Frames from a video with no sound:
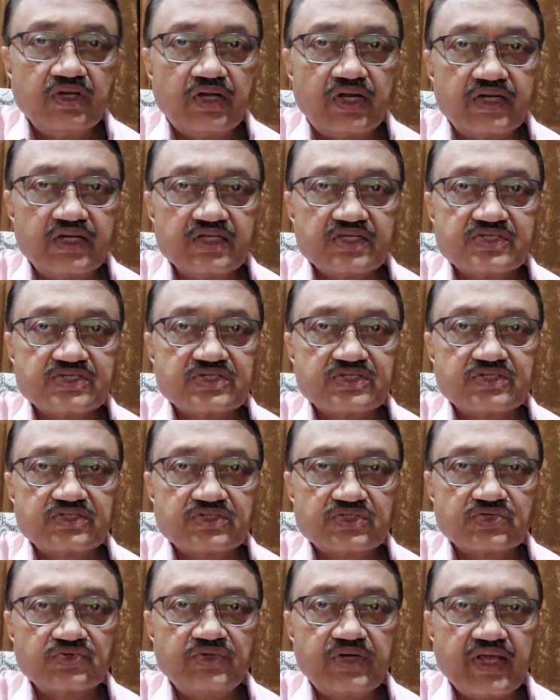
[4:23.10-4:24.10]

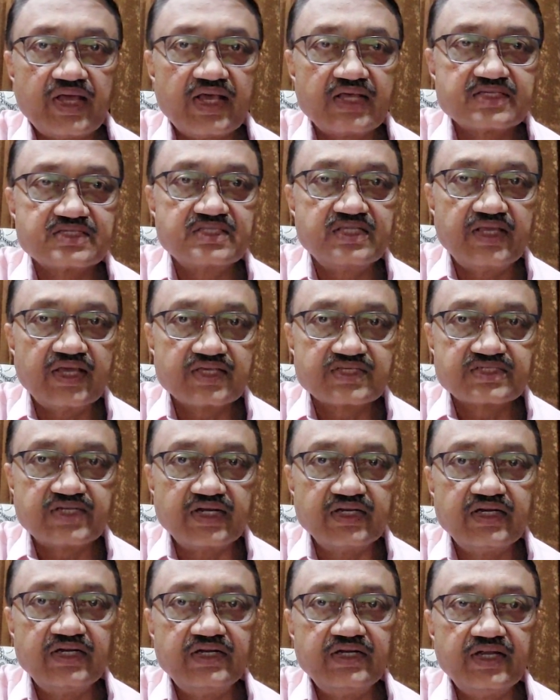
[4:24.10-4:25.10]
understood as the
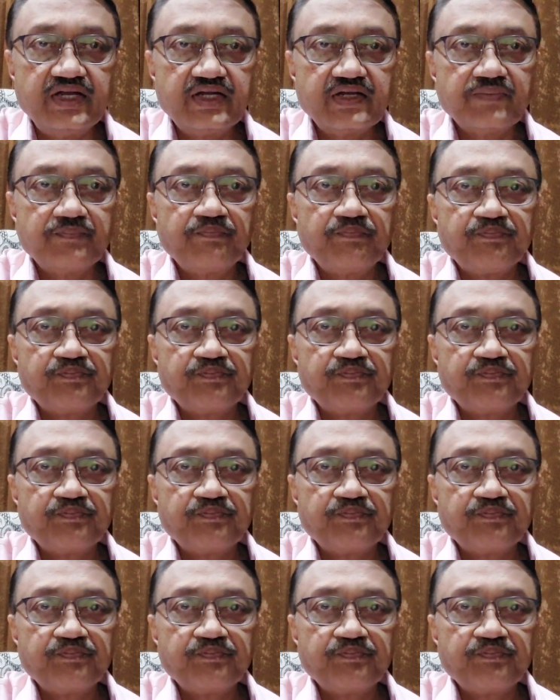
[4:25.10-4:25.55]
extended date,